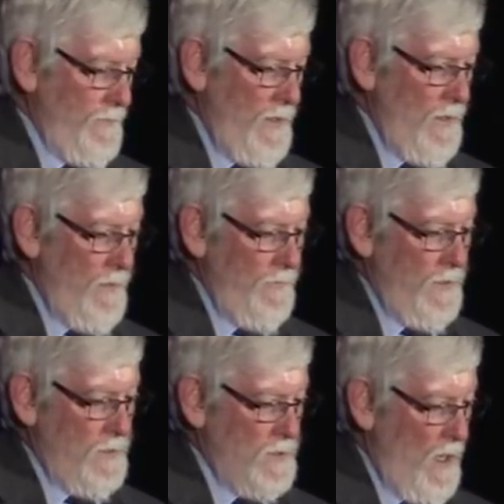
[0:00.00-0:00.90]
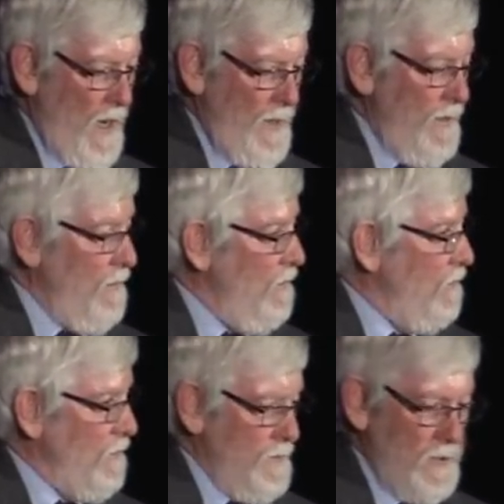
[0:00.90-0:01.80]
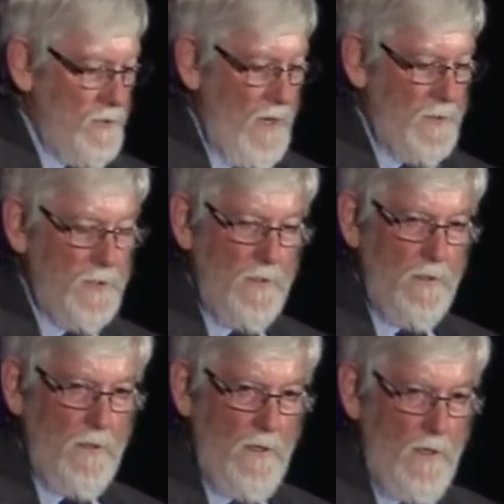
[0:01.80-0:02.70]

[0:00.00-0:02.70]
They're the designer, construction,